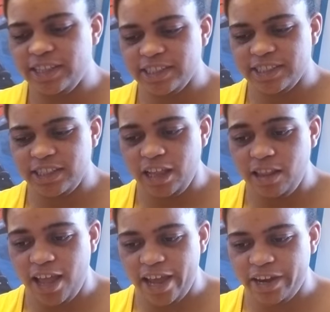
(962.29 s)
She's a
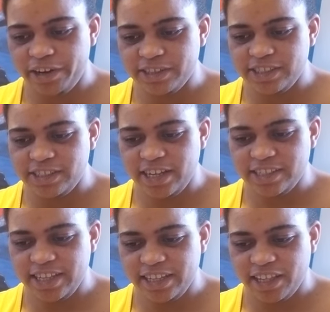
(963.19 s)
liar. She's not
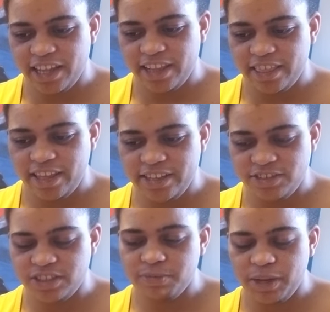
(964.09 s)
telling you anything.
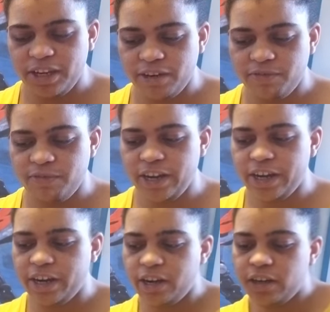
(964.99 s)
She's being
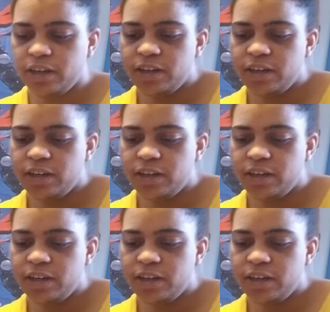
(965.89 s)
unfair.